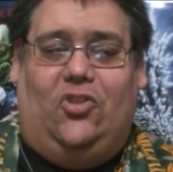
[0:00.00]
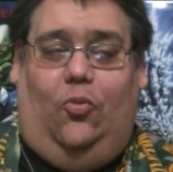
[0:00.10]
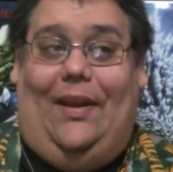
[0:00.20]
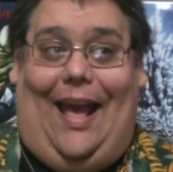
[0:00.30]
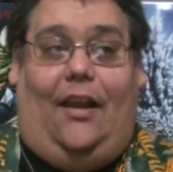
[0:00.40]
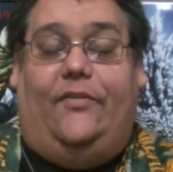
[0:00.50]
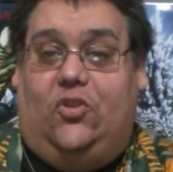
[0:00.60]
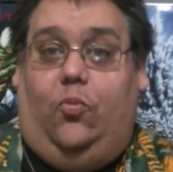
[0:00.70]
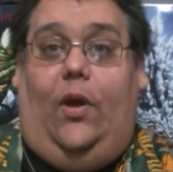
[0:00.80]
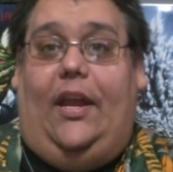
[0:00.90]
went out of
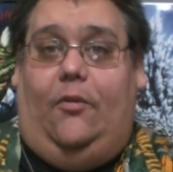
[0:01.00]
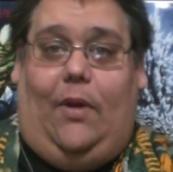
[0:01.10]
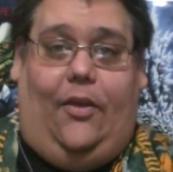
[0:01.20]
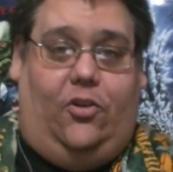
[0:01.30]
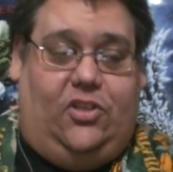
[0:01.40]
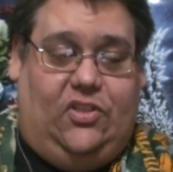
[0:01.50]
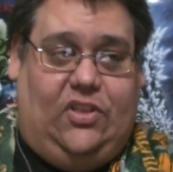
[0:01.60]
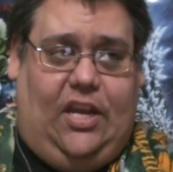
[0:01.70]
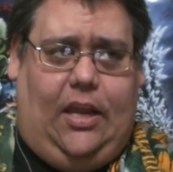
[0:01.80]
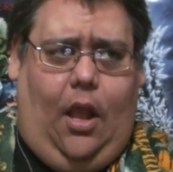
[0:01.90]
its way, rather, to
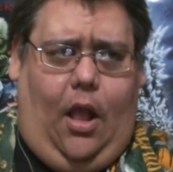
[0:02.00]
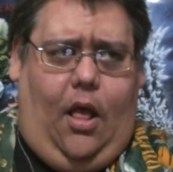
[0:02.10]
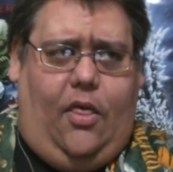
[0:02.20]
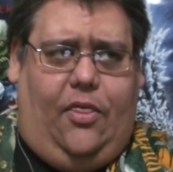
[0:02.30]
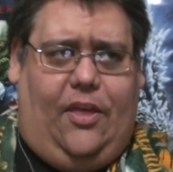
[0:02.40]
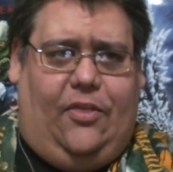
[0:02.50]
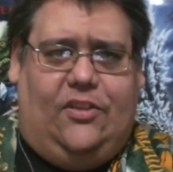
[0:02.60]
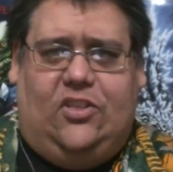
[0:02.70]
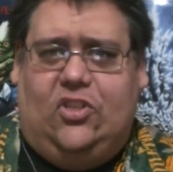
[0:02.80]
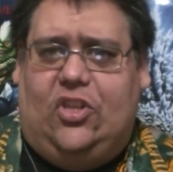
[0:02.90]
say that
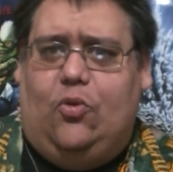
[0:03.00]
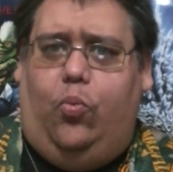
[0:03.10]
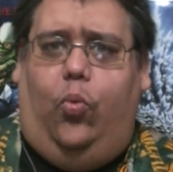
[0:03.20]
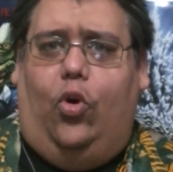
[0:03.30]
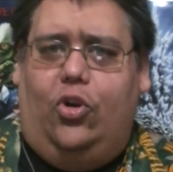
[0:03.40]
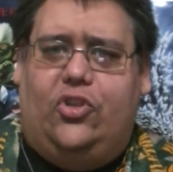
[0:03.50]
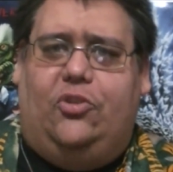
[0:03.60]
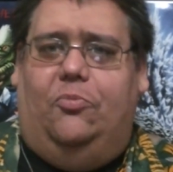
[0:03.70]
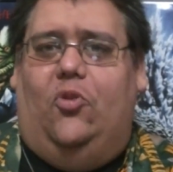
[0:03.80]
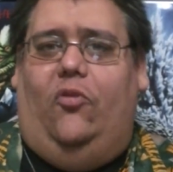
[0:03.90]
this is the
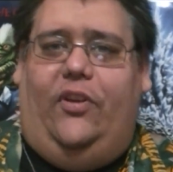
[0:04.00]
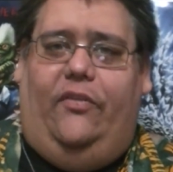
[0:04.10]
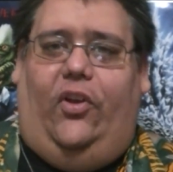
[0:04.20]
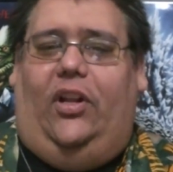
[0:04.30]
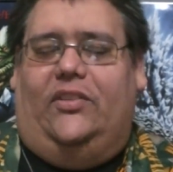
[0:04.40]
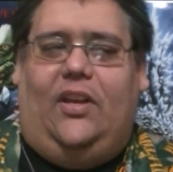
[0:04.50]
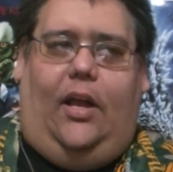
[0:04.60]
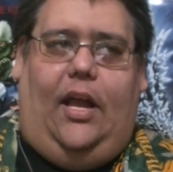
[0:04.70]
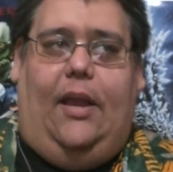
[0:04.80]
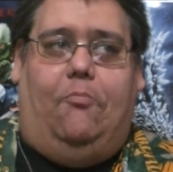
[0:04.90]
worst movie of all
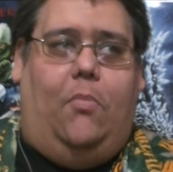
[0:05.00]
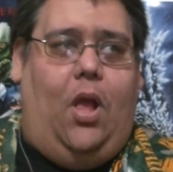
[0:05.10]
time.